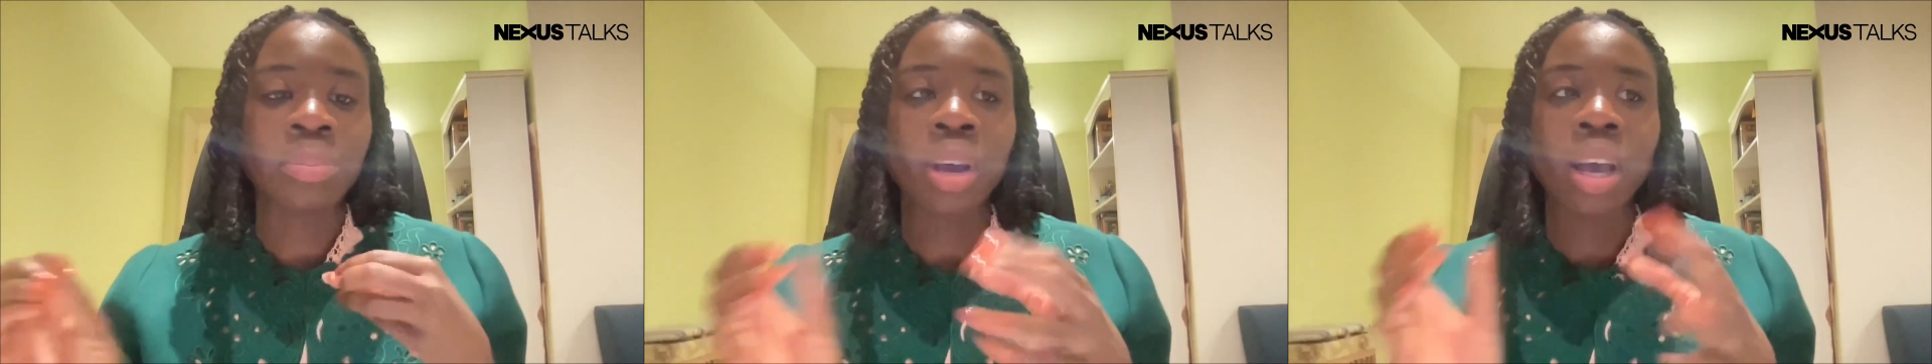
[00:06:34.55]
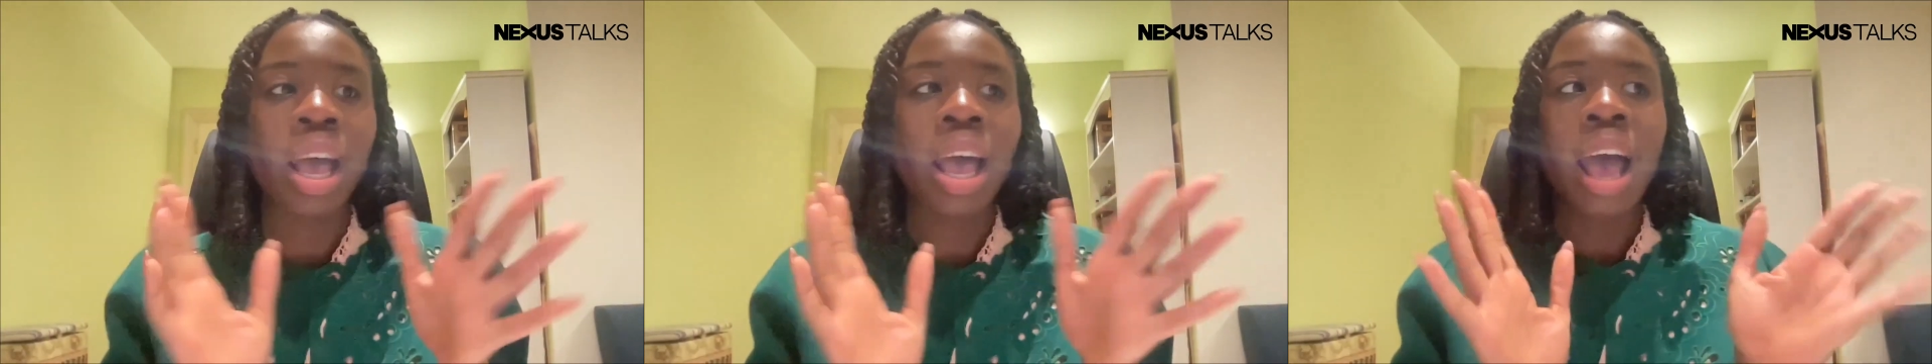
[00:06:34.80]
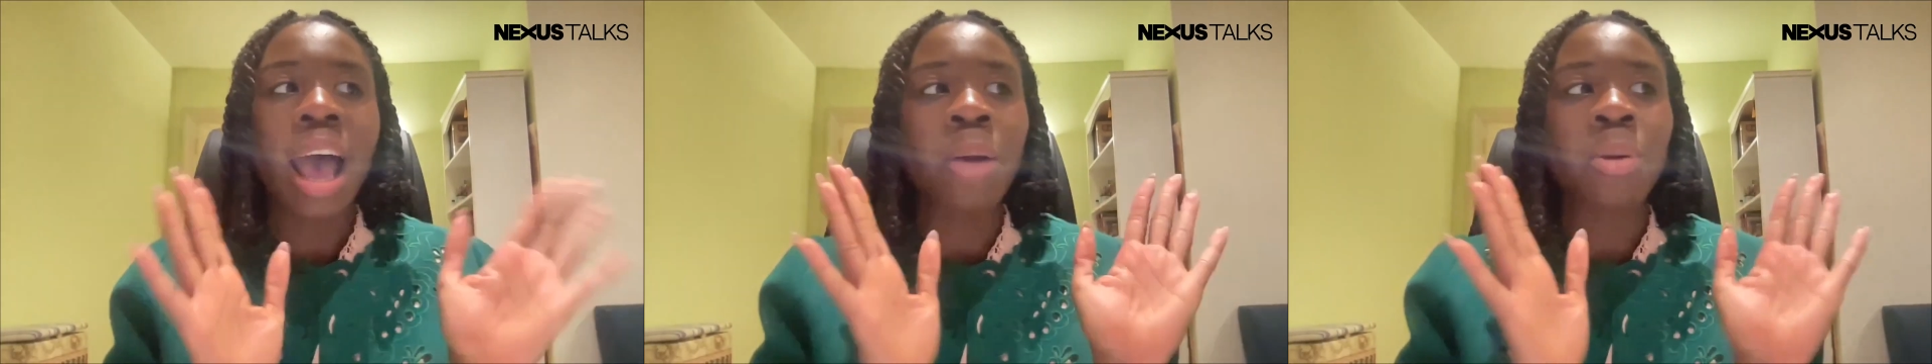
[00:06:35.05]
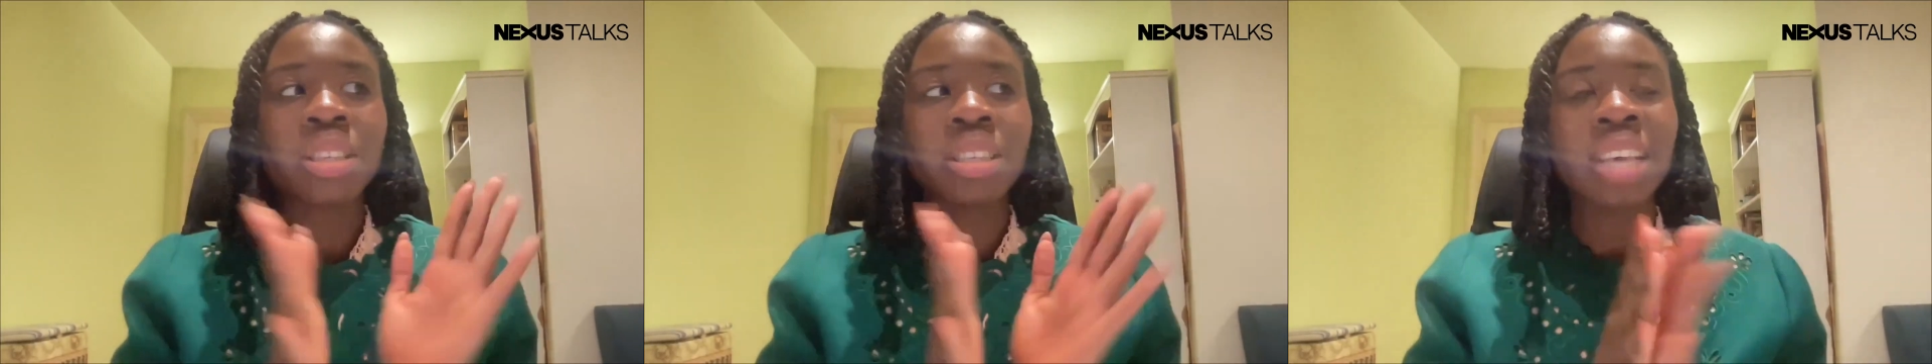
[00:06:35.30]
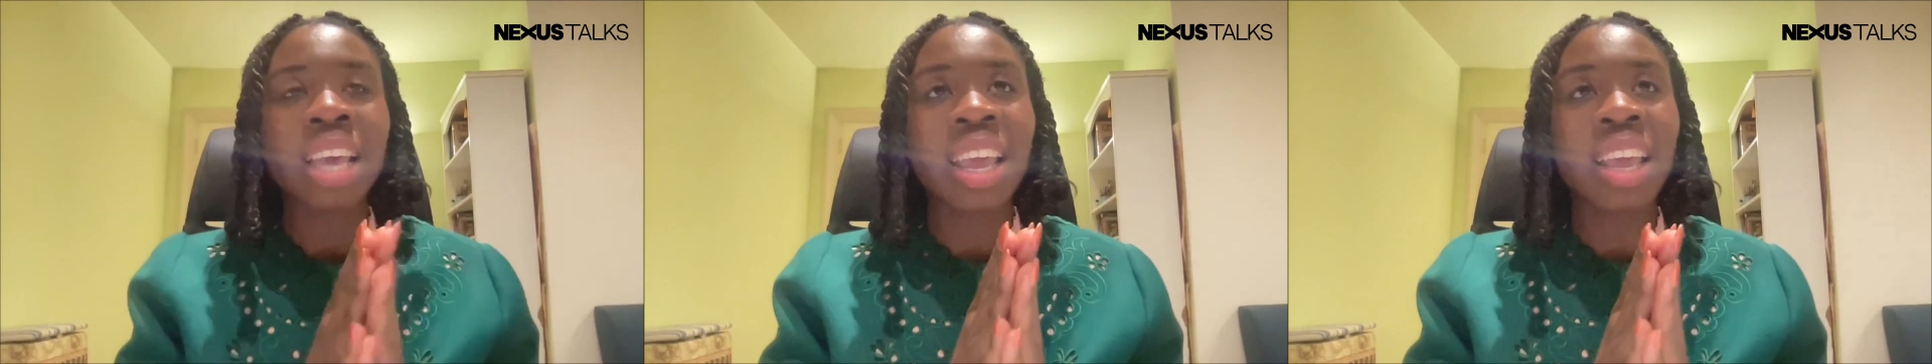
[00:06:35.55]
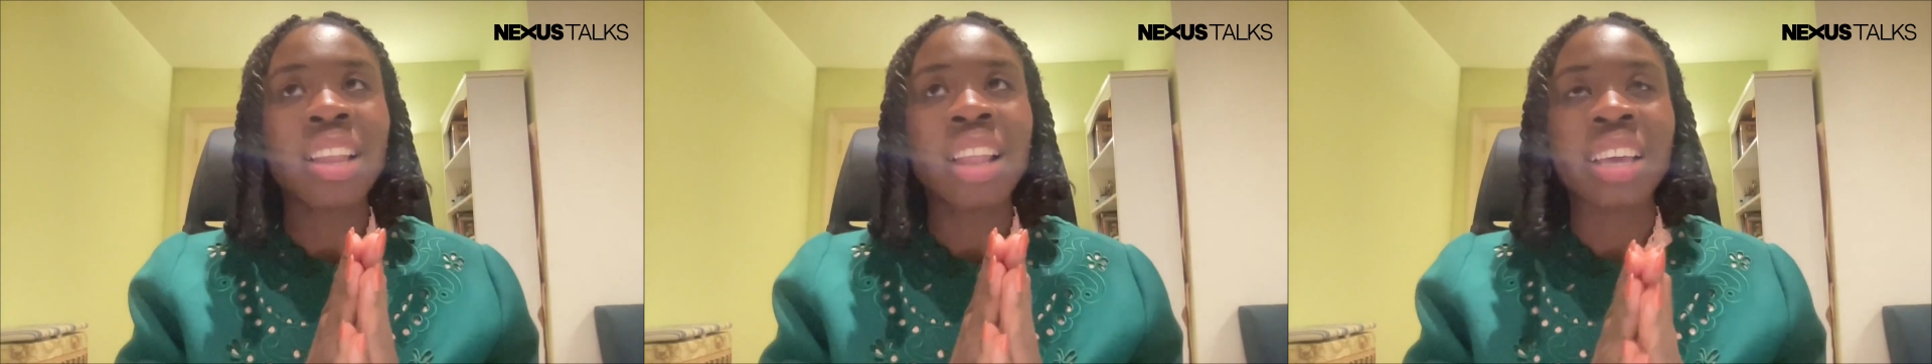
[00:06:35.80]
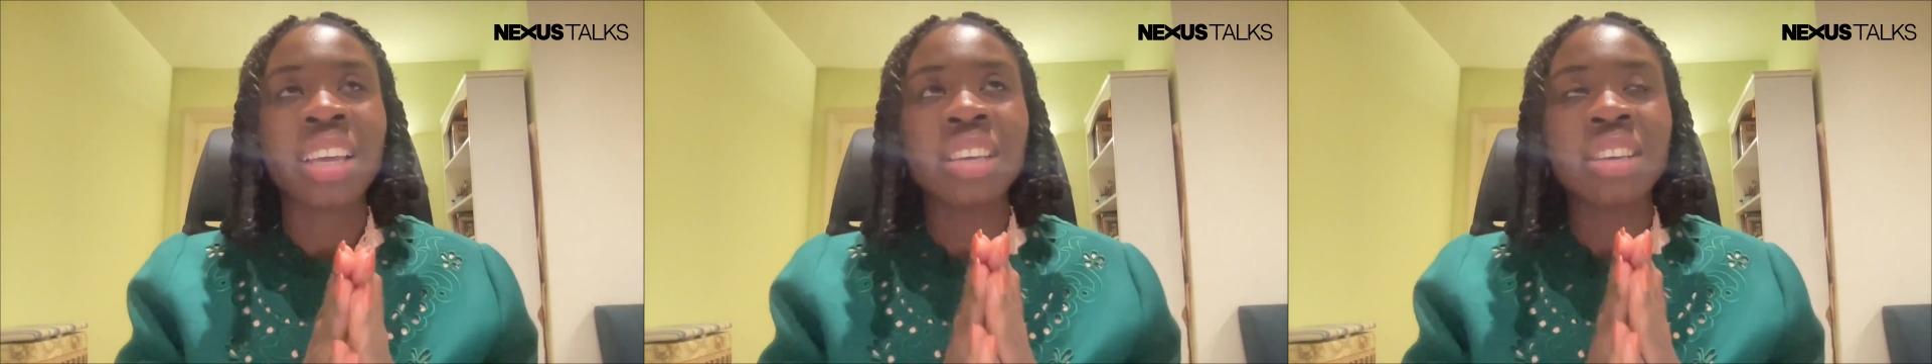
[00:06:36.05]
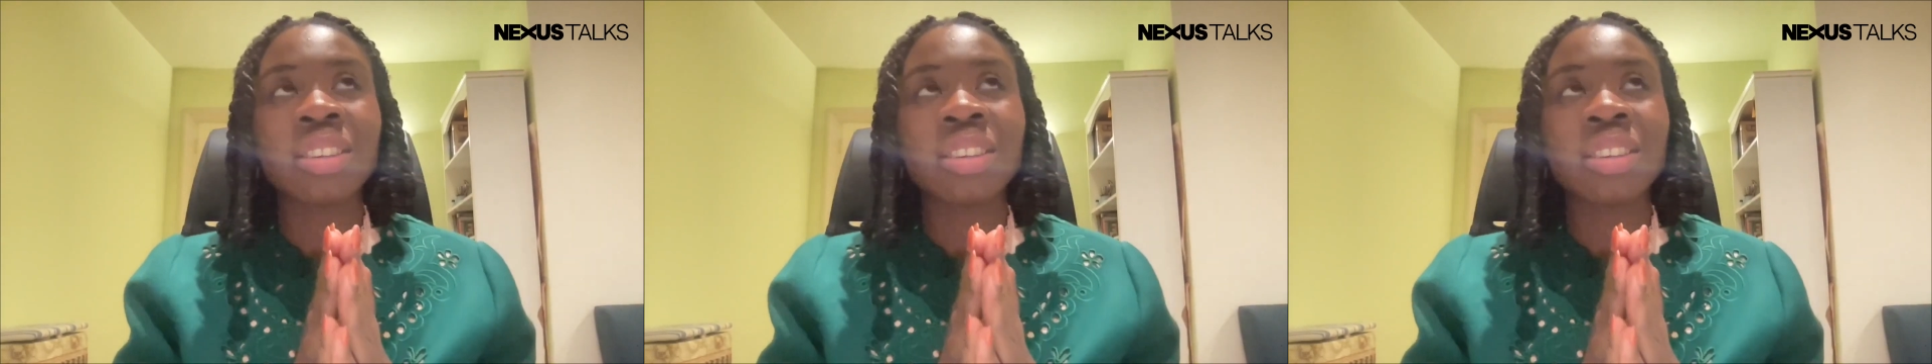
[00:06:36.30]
But I would say like